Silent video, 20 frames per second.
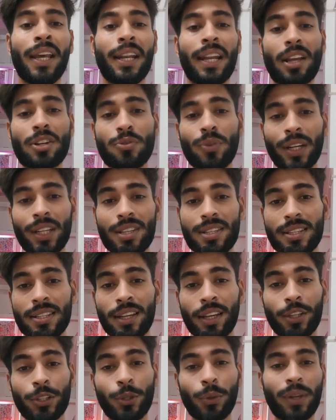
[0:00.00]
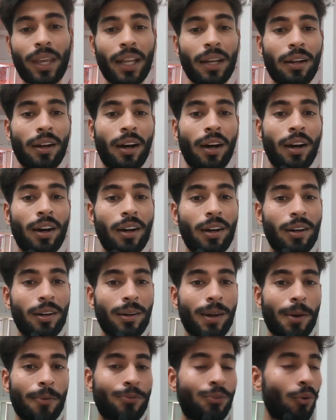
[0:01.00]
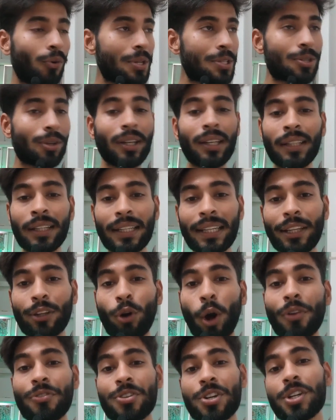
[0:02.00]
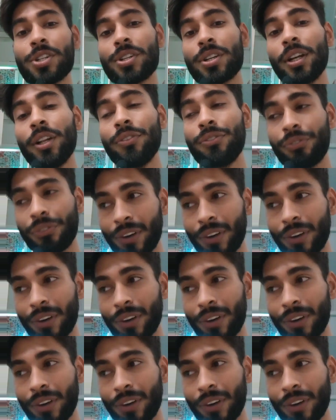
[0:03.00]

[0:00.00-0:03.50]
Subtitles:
Next one is you can focus on learning conversational